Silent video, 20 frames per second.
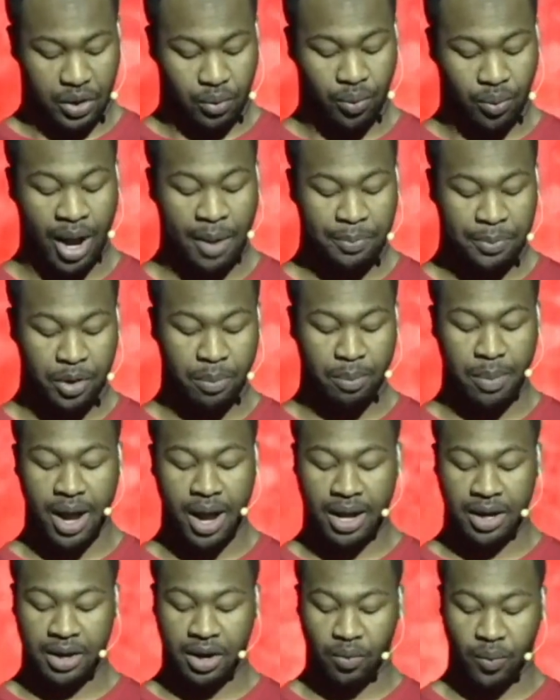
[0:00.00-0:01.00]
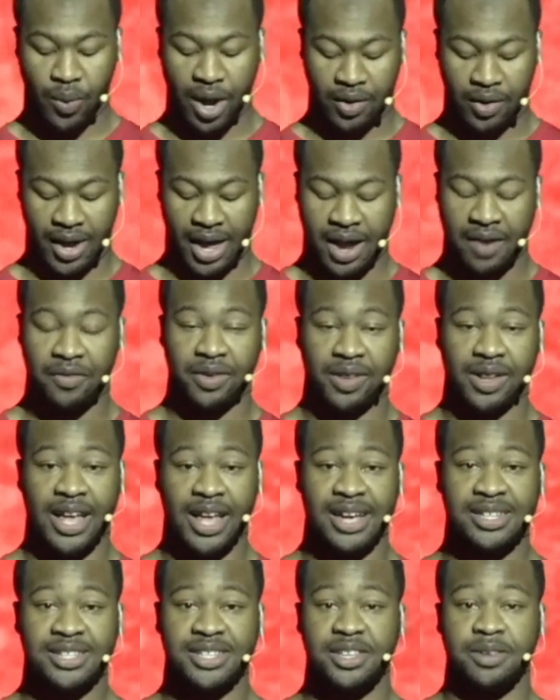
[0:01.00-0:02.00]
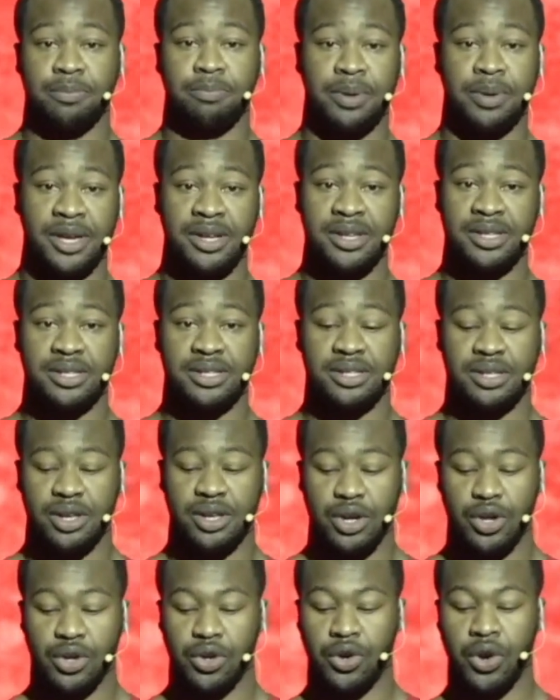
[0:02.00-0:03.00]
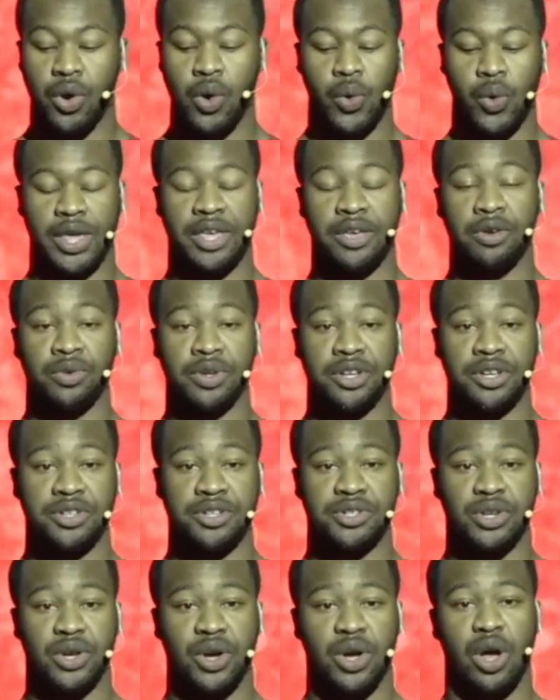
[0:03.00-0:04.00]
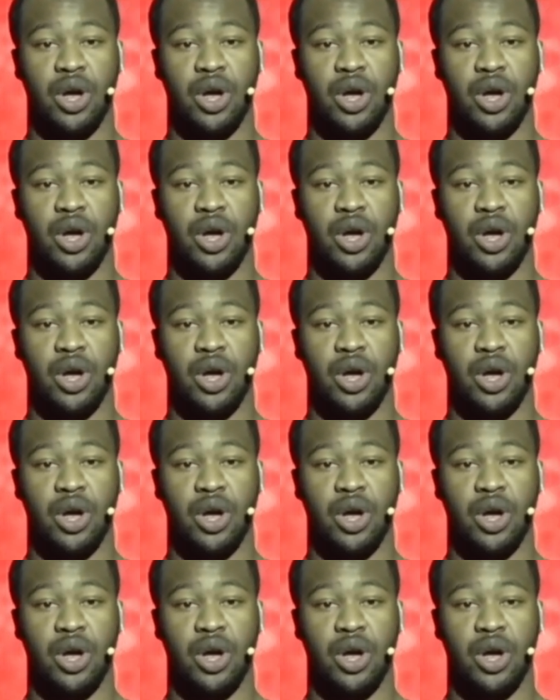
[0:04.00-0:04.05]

Wrap your mind around everlasting peace, no illness,